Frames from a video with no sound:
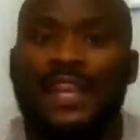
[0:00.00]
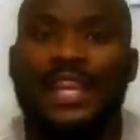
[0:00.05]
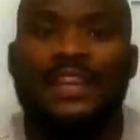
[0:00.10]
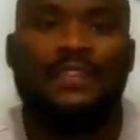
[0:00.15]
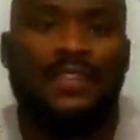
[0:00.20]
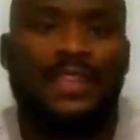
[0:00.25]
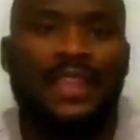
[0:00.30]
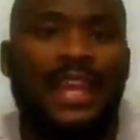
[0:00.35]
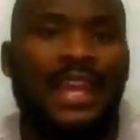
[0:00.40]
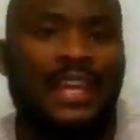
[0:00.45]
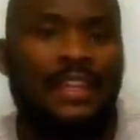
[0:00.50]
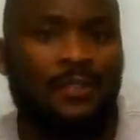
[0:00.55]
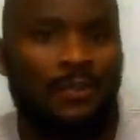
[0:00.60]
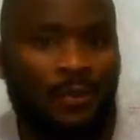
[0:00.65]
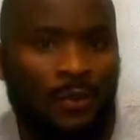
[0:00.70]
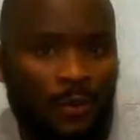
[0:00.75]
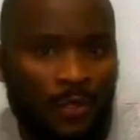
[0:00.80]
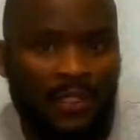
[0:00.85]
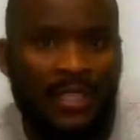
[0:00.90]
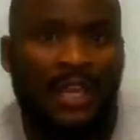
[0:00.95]
everything had
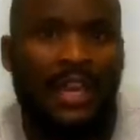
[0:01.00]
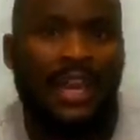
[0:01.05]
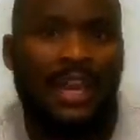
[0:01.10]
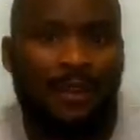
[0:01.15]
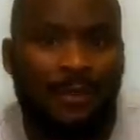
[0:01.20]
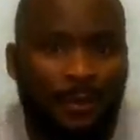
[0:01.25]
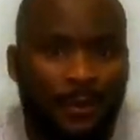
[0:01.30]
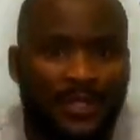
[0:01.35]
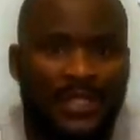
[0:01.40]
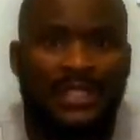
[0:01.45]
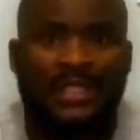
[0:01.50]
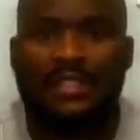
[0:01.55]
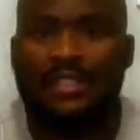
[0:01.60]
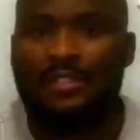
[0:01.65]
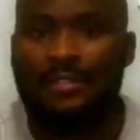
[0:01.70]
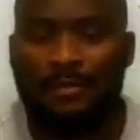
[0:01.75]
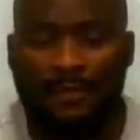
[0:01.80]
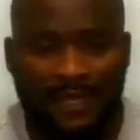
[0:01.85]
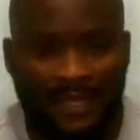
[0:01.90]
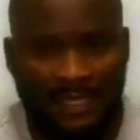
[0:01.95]
gone according
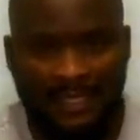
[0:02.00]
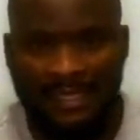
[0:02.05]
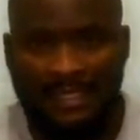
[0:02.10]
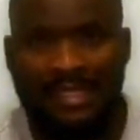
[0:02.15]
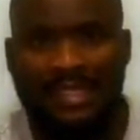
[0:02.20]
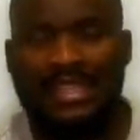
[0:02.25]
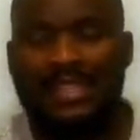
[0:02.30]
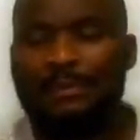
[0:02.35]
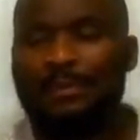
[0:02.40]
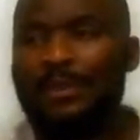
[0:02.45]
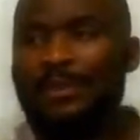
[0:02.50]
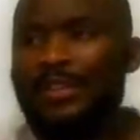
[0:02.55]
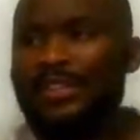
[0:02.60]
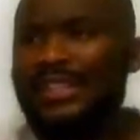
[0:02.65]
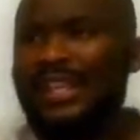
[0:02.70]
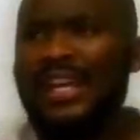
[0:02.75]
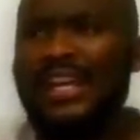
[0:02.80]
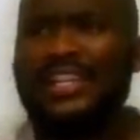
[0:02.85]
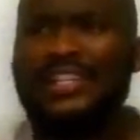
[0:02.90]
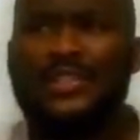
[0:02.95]
to plan.
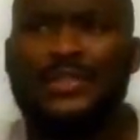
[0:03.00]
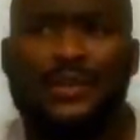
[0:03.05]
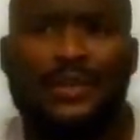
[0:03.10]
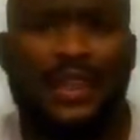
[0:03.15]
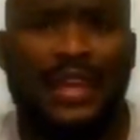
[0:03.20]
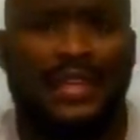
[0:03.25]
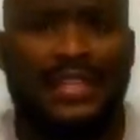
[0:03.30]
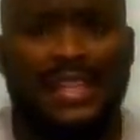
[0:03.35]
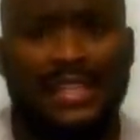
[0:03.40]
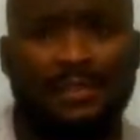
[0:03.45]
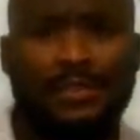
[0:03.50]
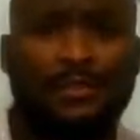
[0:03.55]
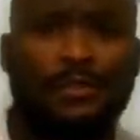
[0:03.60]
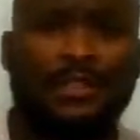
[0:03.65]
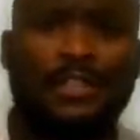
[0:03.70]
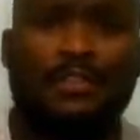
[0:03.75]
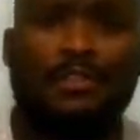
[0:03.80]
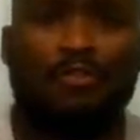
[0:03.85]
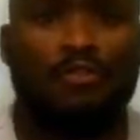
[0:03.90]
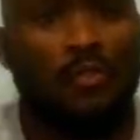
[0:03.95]
Because I knew that I was going
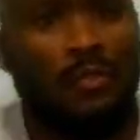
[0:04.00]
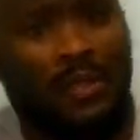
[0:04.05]
to do